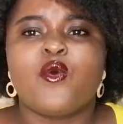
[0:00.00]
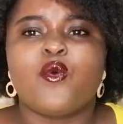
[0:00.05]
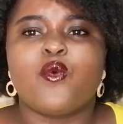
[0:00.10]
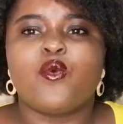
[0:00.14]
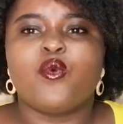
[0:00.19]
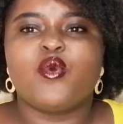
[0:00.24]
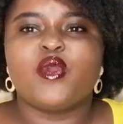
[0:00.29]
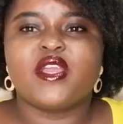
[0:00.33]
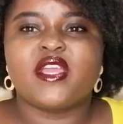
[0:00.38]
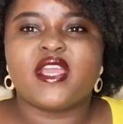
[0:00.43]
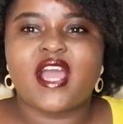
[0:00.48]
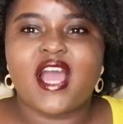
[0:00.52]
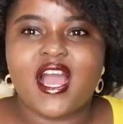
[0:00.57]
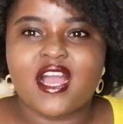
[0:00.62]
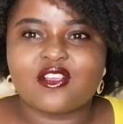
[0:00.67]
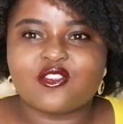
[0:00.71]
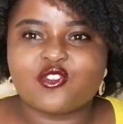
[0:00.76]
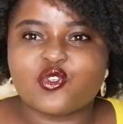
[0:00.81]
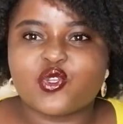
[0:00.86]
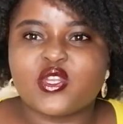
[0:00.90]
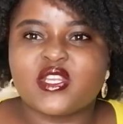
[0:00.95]
we
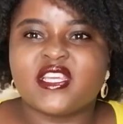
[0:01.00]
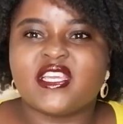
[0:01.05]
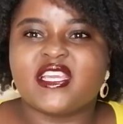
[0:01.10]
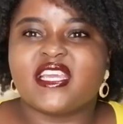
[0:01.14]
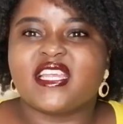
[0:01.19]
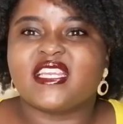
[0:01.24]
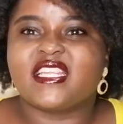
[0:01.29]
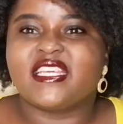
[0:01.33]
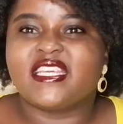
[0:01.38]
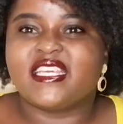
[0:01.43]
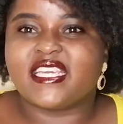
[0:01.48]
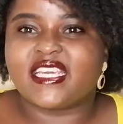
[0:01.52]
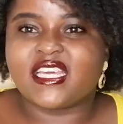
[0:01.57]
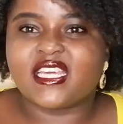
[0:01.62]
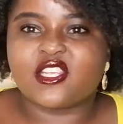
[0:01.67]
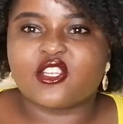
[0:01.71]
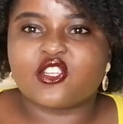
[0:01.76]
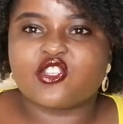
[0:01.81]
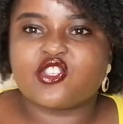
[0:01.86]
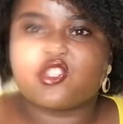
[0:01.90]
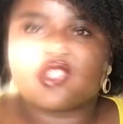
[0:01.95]
actually
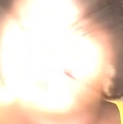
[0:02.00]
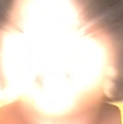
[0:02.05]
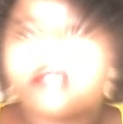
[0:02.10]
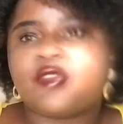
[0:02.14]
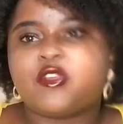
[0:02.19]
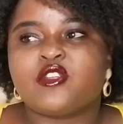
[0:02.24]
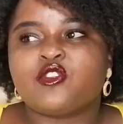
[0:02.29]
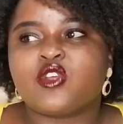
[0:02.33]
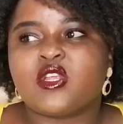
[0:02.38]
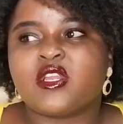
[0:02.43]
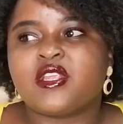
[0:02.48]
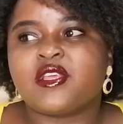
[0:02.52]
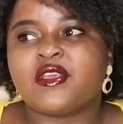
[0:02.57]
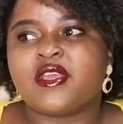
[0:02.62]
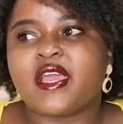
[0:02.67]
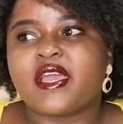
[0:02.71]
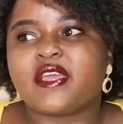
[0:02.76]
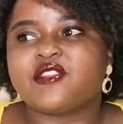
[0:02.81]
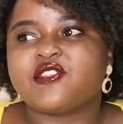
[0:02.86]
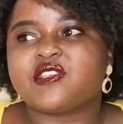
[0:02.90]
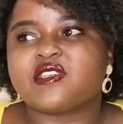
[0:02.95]
engaged. Eventually,
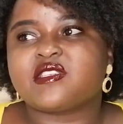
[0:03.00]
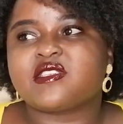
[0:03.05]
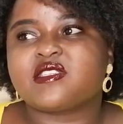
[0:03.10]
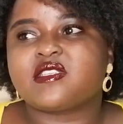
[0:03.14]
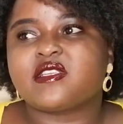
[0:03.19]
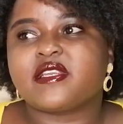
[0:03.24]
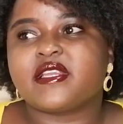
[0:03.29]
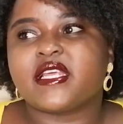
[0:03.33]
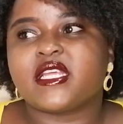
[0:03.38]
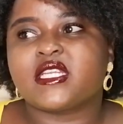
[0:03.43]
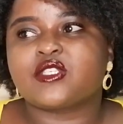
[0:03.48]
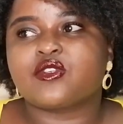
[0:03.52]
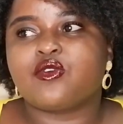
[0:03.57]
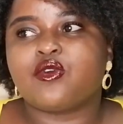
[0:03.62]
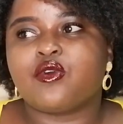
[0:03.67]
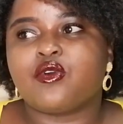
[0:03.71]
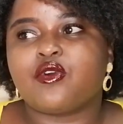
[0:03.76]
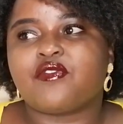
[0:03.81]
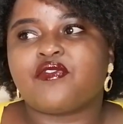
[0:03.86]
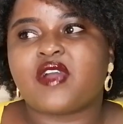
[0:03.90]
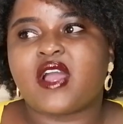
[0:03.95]
I just let go
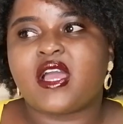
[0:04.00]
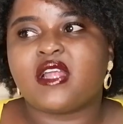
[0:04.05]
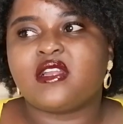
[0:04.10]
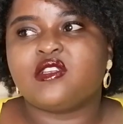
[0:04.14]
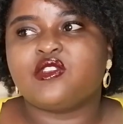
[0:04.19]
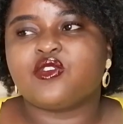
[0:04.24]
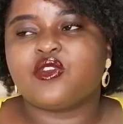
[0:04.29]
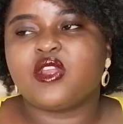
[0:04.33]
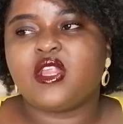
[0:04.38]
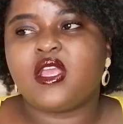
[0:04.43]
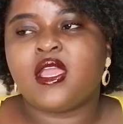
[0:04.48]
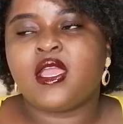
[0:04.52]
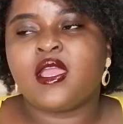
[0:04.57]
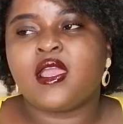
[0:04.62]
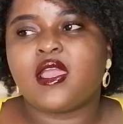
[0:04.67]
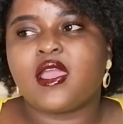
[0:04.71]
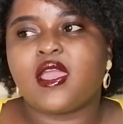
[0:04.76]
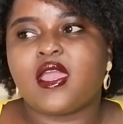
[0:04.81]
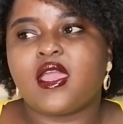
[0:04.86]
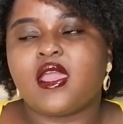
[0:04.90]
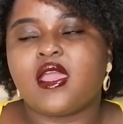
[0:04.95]
of Anthony,
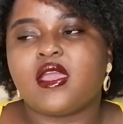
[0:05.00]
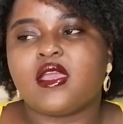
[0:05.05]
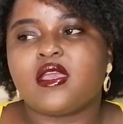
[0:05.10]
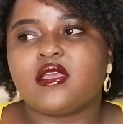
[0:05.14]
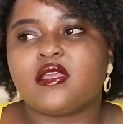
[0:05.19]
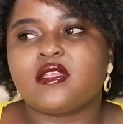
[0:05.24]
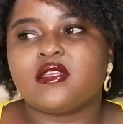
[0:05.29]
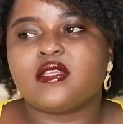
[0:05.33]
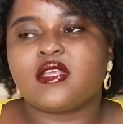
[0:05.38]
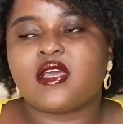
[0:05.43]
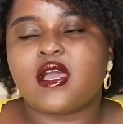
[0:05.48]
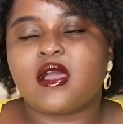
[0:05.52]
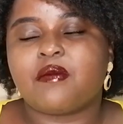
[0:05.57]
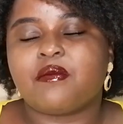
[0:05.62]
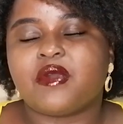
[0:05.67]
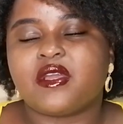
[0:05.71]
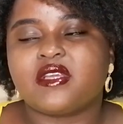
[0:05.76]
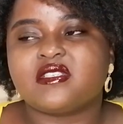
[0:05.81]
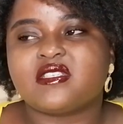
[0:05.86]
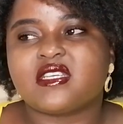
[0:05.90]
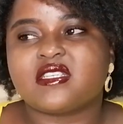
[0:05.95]
and
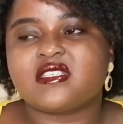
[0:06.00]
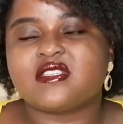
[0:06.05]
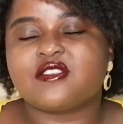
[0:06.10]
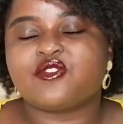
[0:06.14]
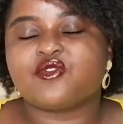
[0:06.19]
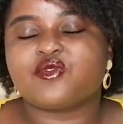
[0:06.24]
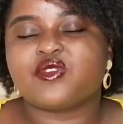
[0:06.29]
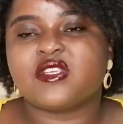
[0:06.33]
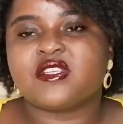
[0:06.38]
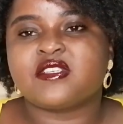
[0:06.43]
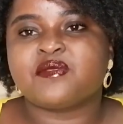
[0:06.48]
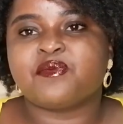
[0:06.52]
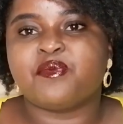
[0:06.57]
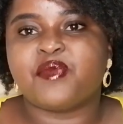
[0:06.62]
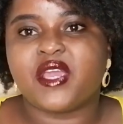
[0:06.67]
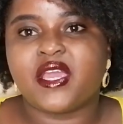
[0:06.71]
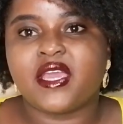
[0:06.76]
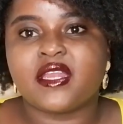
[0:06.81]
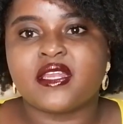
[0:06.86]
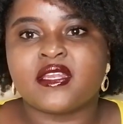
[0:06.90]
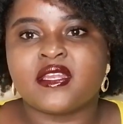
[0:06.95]
I started to date
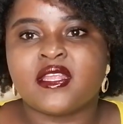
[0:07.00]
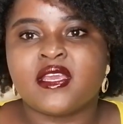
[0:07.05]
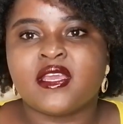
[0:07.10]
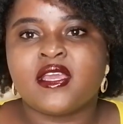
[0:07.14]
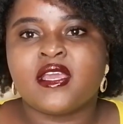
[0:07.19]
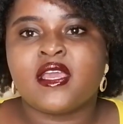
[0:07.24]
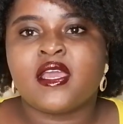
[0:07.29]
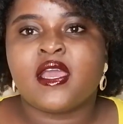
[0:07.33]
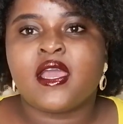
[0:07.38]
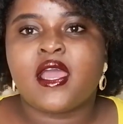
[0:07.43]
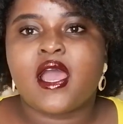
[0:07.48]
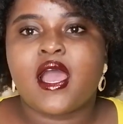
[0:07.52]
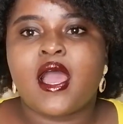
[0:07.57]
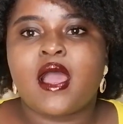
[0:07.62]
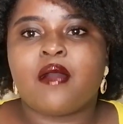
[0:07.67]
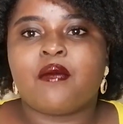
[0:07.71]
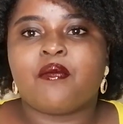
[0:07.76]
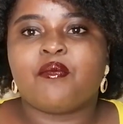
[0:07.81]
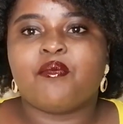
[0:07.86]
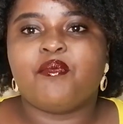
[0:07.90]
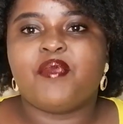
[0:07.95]
Ben.
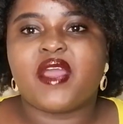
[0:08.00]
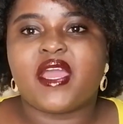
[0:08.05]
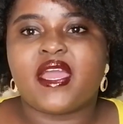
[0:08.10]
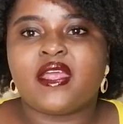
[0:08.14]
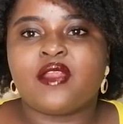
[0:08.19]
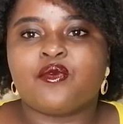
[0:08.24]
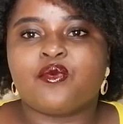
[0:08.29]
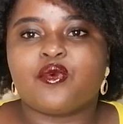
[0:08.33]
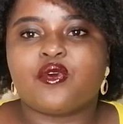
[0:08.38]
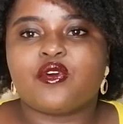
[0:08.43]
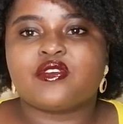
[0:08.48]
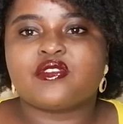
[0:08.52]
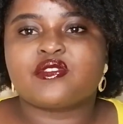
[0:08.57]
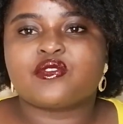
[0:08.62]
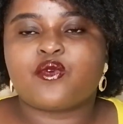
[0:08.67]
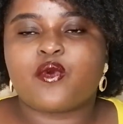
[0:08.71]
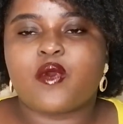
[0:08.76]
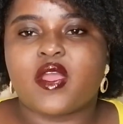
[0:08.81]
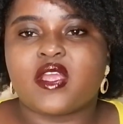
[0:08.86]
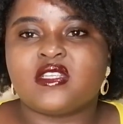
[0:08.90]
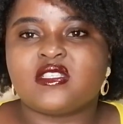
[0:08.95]
Ben was
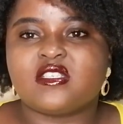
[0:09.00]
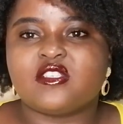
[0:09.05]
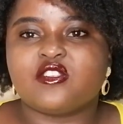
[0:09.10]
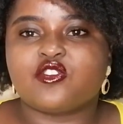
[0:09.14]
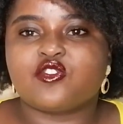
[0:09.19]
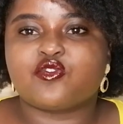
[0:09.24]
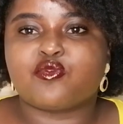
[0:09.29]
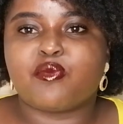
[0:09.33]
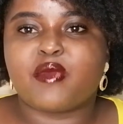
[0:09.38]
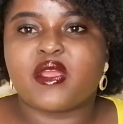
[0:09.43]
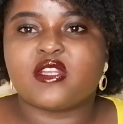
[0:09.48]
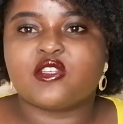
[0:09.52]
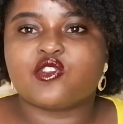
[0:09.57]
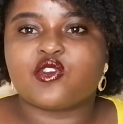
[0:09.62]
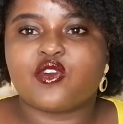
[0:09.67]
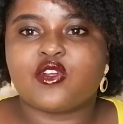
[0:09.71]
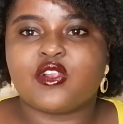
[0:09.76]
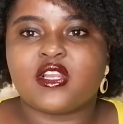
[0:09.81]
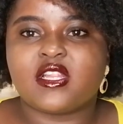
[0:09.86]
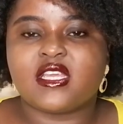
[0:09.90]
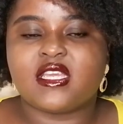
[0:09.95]
quite instrumental
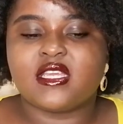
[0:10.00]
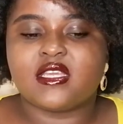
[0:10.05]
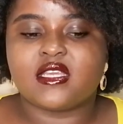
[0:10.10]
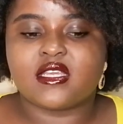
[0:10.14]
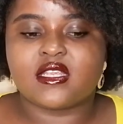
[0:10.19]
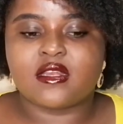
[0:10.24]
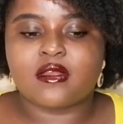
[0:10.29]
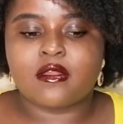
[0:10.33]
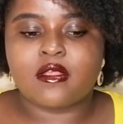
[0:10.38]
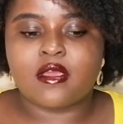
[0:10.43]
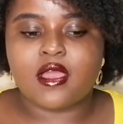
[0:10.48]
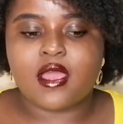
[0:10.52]
in